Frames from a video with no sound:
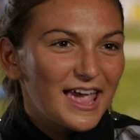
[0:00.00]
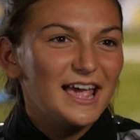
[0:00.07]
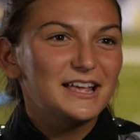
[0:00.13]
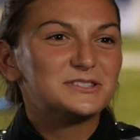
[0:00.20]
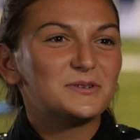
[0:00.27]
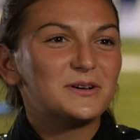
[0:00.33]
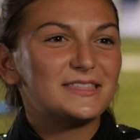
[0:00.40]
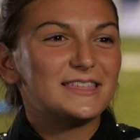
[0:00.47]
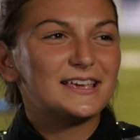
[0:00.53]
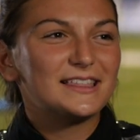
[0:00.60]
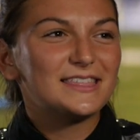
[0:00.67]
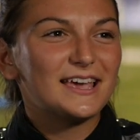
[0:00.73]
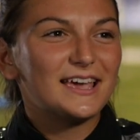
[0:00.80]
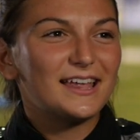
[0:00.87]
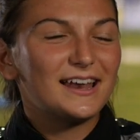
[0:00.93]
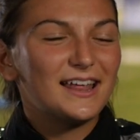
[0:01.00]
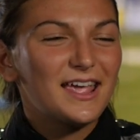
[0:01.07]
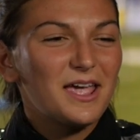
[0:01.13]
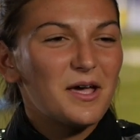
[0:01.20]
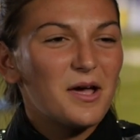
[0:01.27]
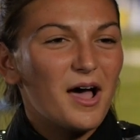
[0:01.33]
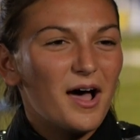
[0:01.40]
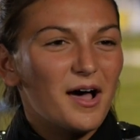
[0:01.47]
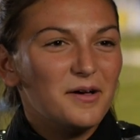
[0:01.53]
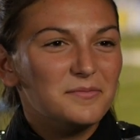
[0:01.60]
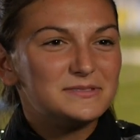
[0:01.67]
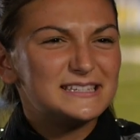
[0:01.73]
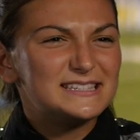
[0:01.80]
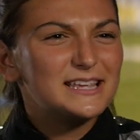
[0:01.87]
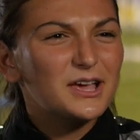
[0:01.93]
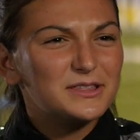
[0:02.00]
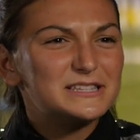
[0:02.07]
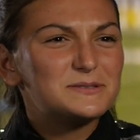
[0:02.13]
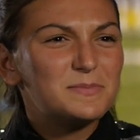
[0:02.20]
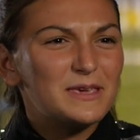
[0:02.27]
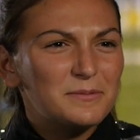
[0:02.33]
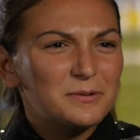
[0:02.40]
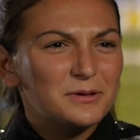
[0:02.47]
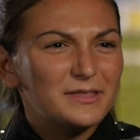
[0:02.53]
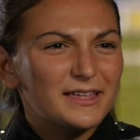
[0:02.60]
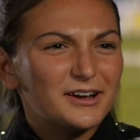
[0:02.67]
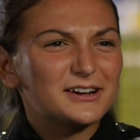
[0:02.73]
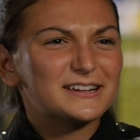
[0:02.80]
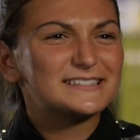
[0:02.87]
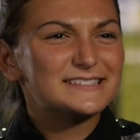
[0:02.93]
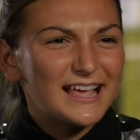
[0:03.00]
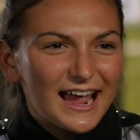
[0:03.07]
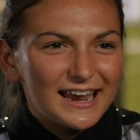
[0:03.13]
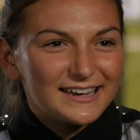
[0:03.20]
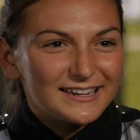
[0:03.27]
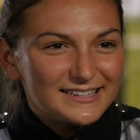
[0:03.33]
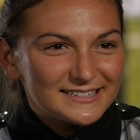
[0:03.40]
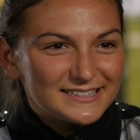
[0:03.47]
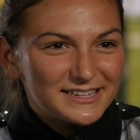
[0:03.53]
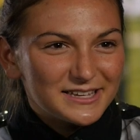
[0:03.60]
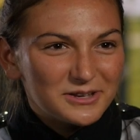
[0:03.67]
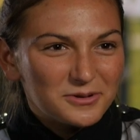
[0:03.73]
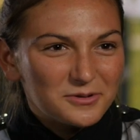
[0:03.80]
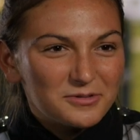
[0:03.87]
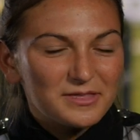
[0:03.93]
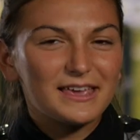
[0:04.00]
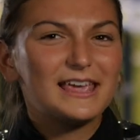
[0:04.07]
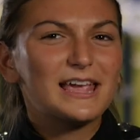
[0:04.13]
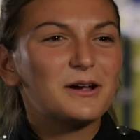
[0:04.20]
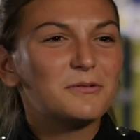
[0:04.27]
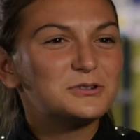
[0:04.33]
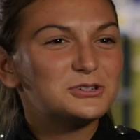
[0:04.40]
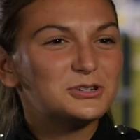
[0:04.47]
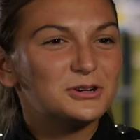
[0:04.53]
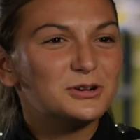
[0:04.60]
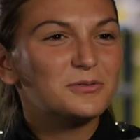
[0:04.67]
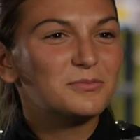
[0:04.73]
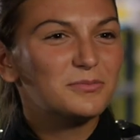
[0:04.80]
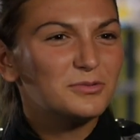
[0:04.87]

and so I think that to see all these people that are excited to see you, they care what you're